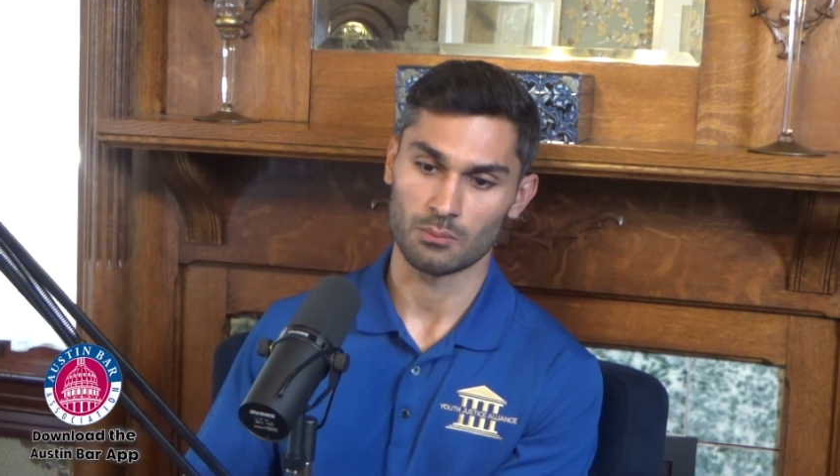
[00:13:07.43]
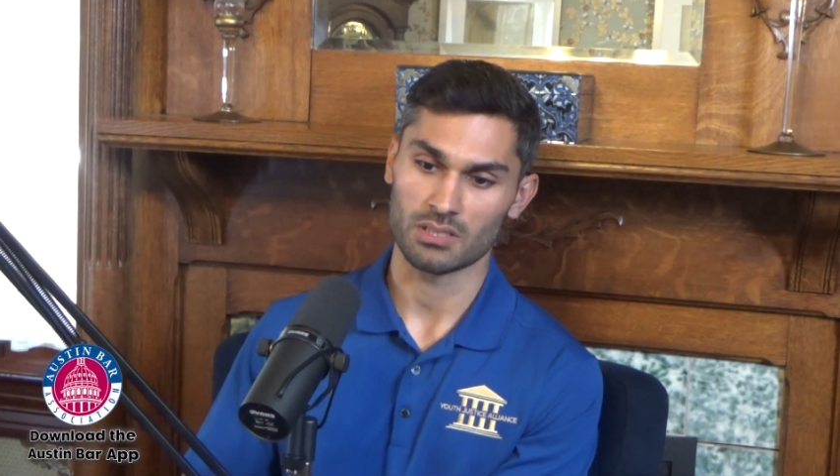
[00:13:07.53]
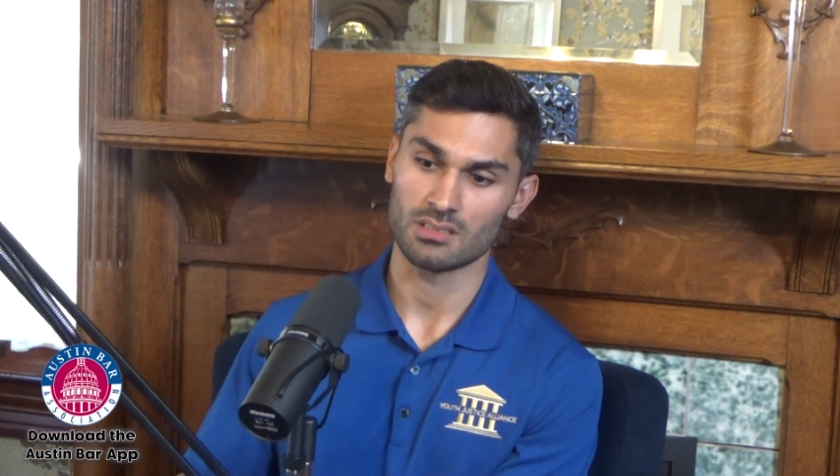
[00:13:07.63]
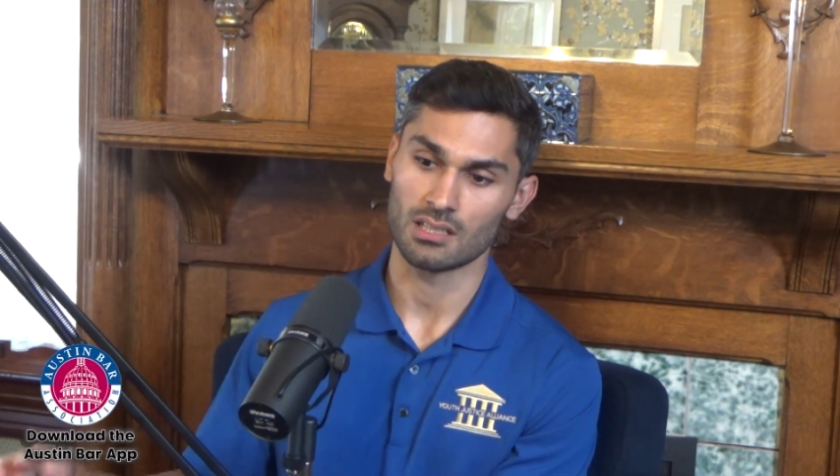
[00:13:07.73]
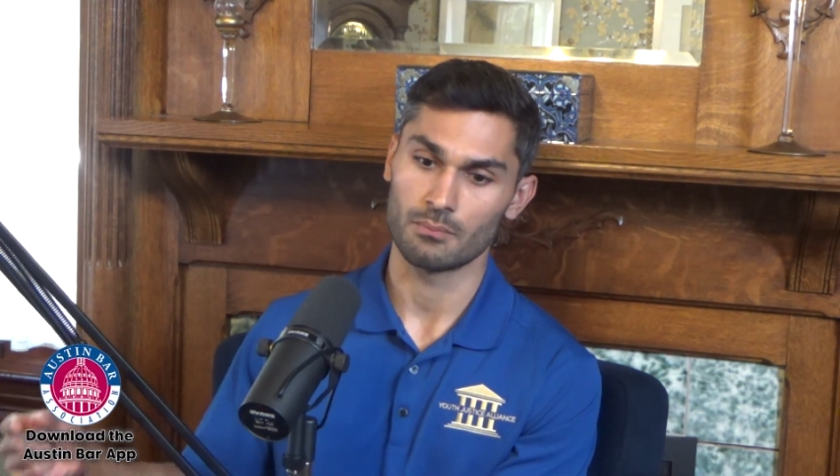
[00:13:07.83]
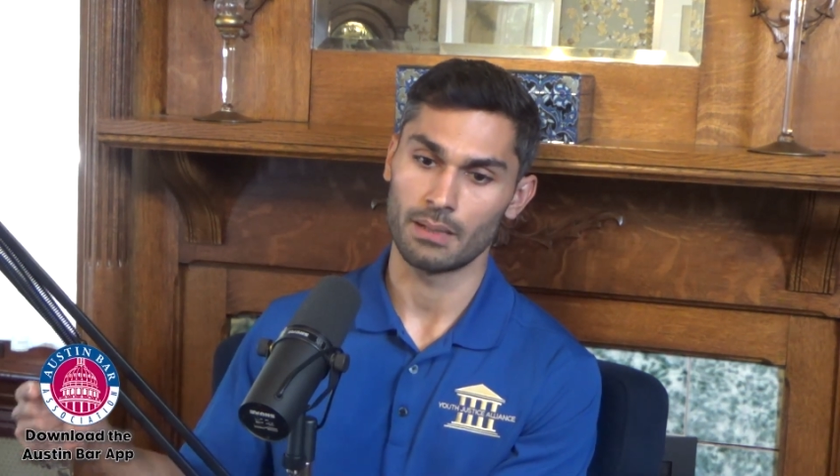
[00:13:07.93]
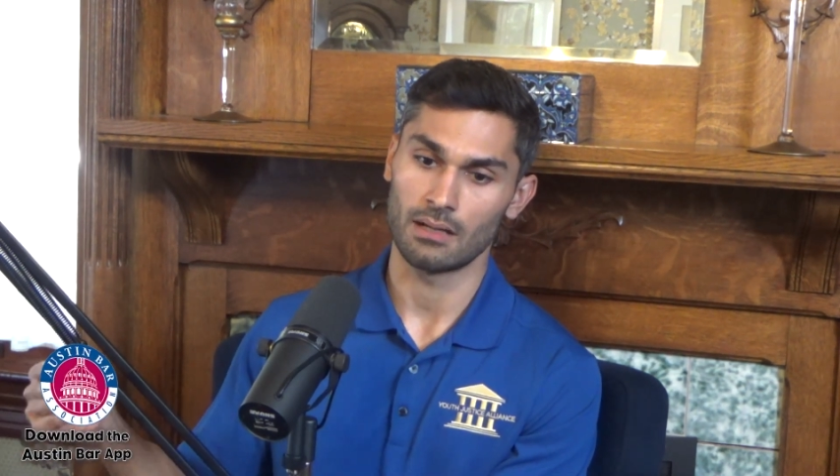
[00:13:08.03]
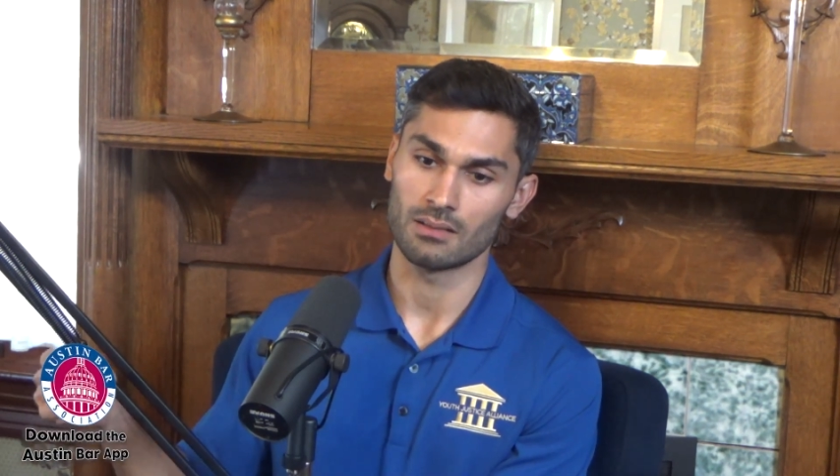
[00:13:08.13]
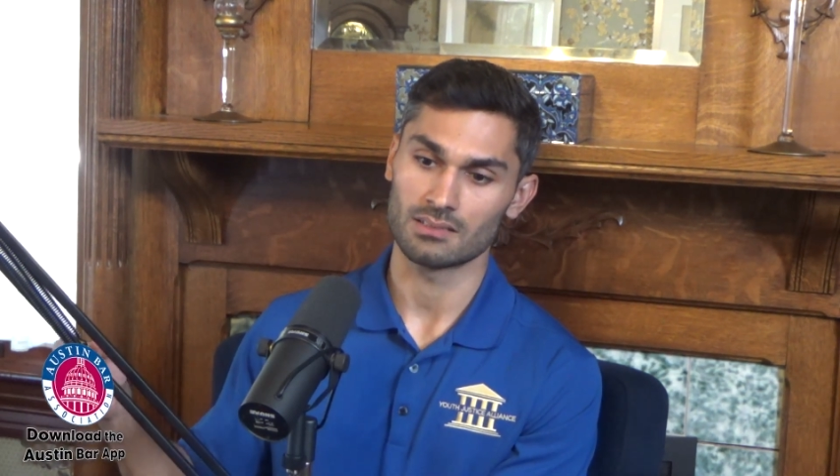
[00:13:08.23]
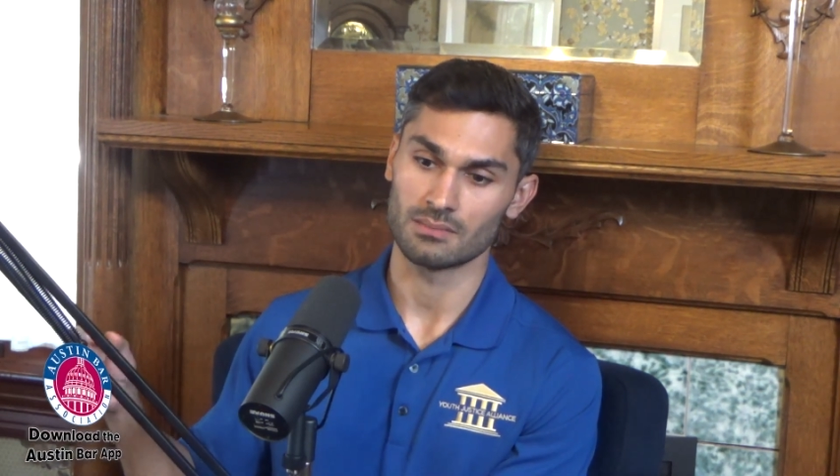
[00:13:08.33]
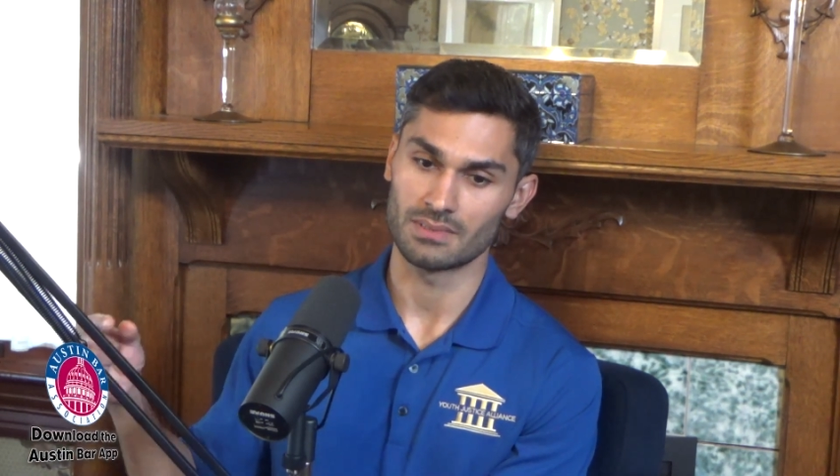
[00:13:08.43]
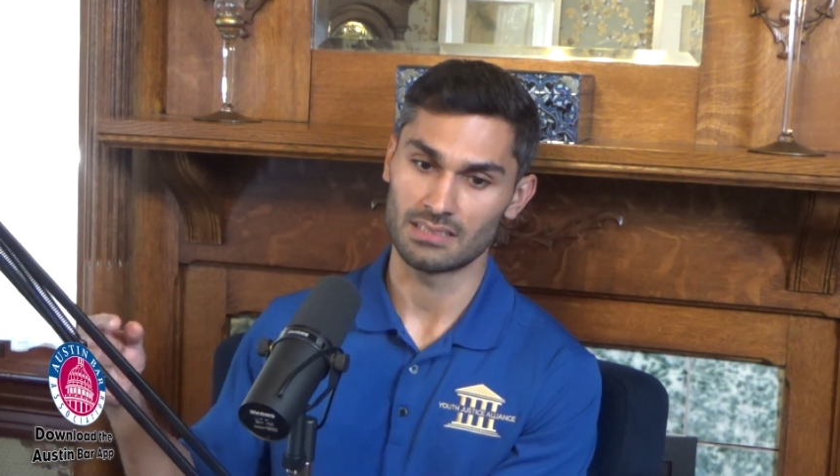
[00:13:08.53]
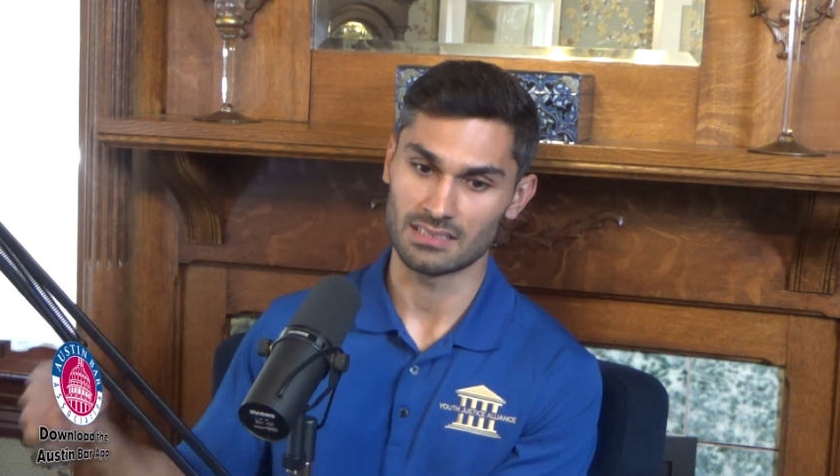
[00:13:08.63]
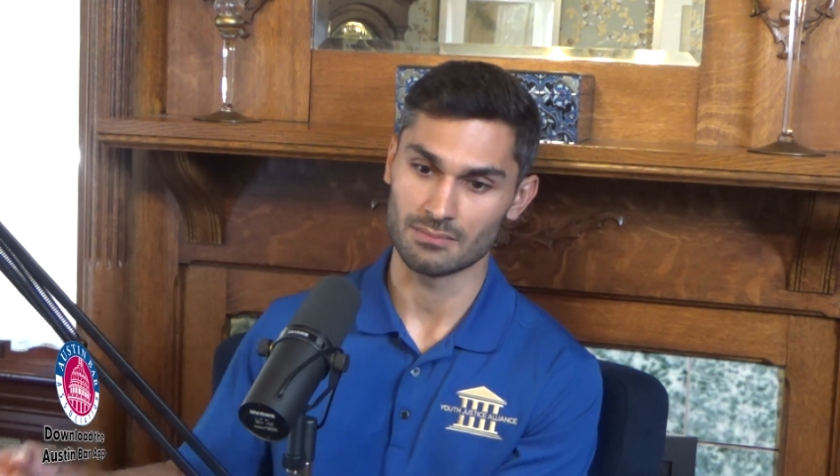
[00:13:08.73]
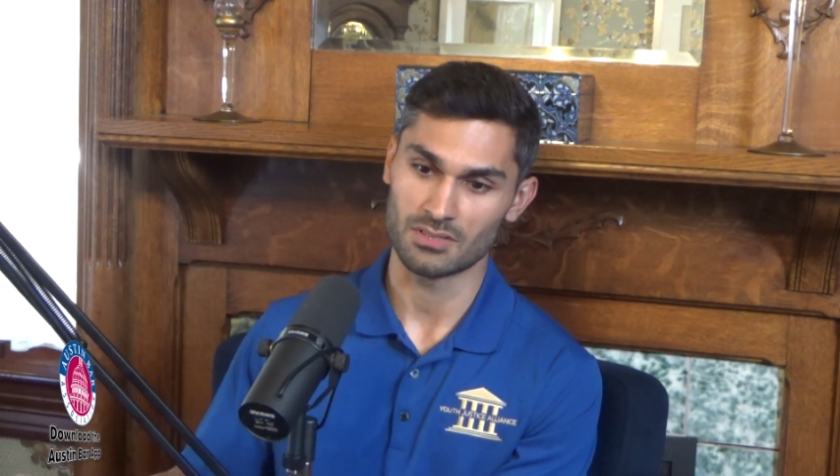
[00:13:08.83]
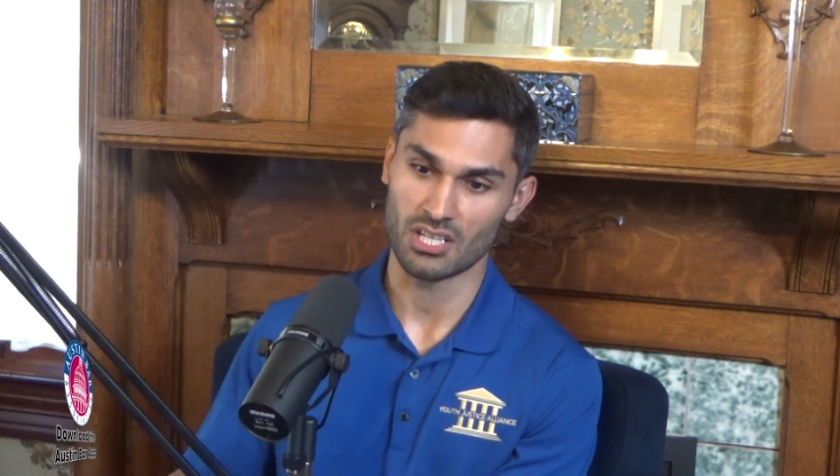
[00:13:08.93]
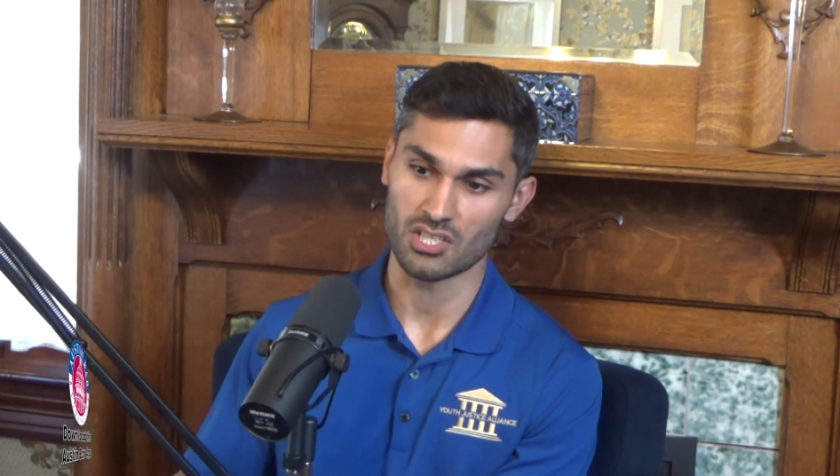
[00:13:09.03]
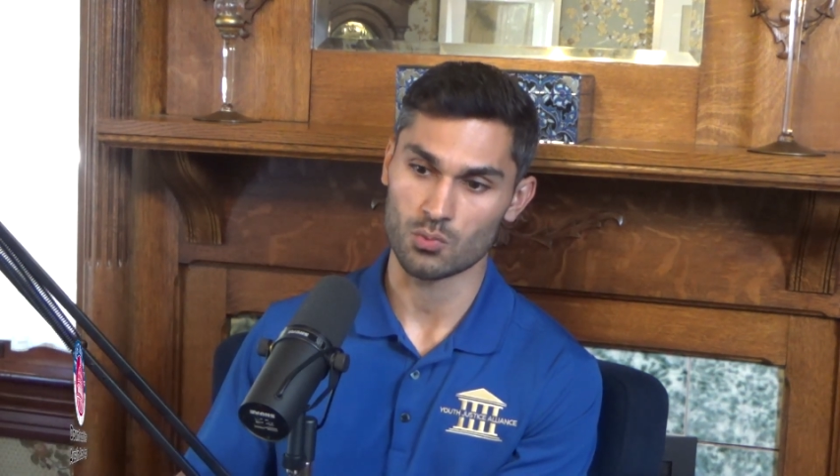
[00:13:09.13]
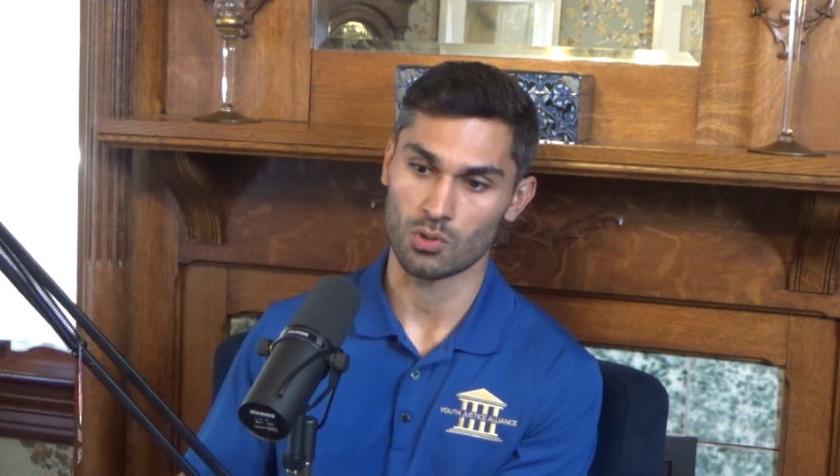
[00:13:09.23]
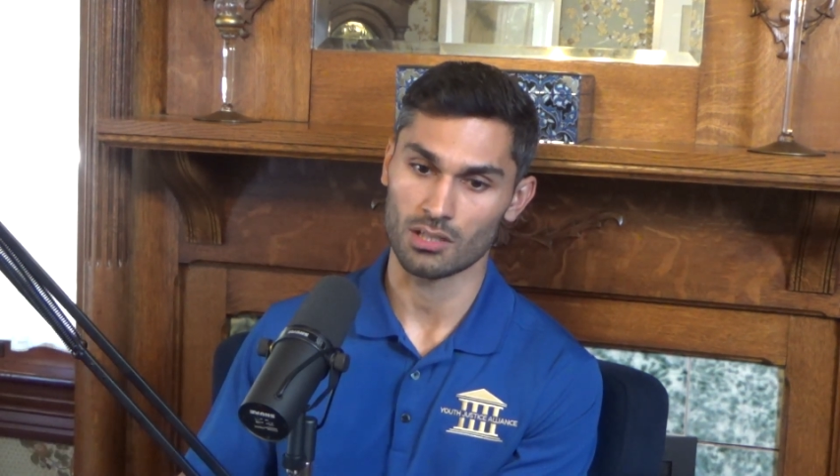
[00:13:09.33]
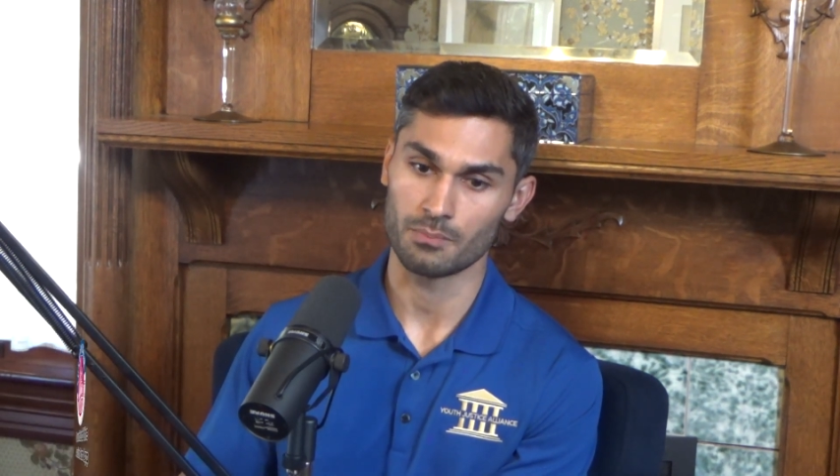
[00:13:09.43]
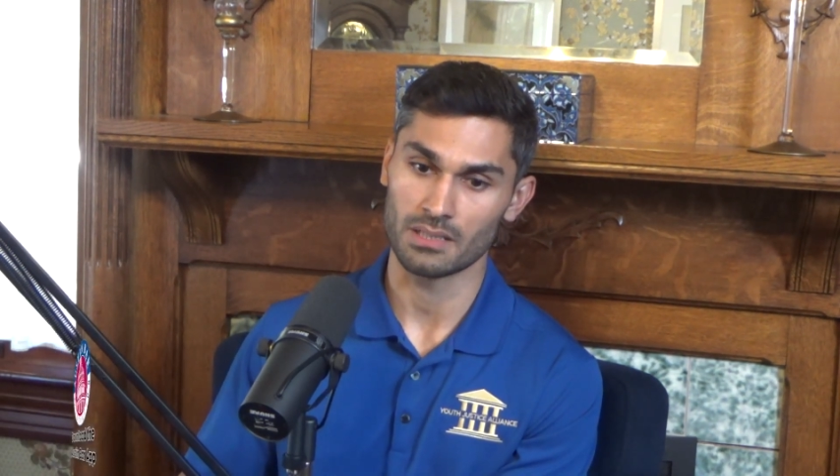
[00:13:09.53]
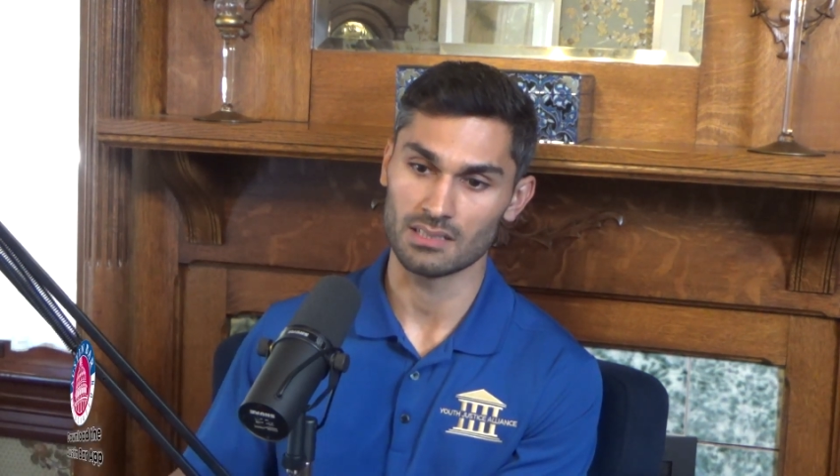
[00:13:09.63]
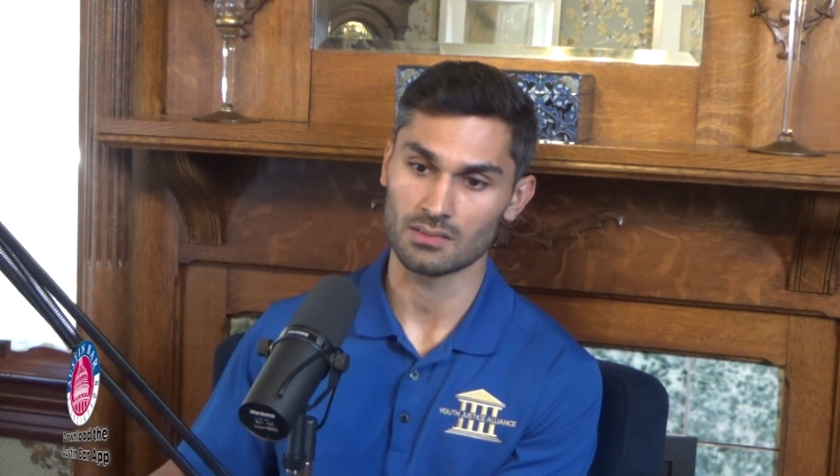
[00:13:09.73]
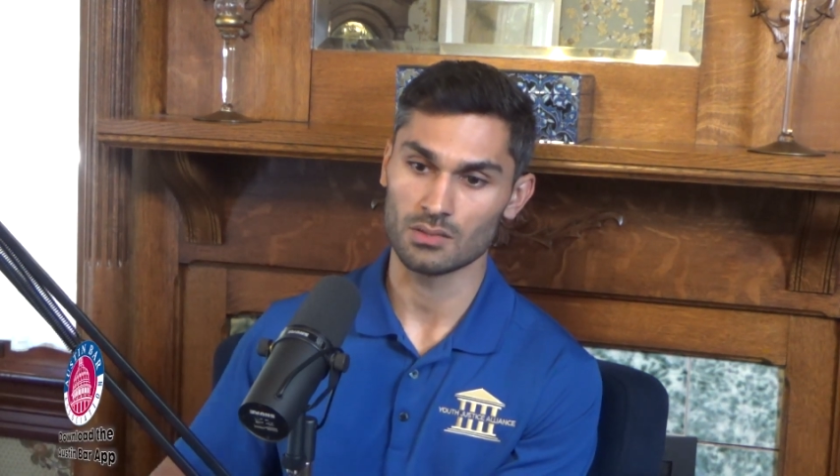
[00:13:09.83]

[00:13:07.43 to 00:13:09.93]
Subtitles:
I want to talk about some systems change work because,